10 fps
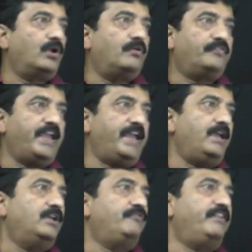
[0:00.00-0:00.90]
of
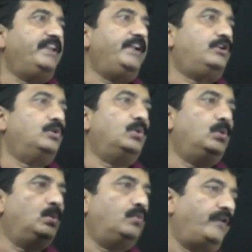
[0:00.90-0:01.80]
A, we need
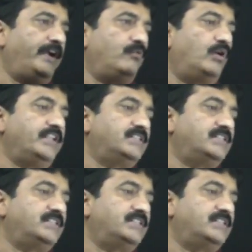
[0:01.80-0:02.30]
to find what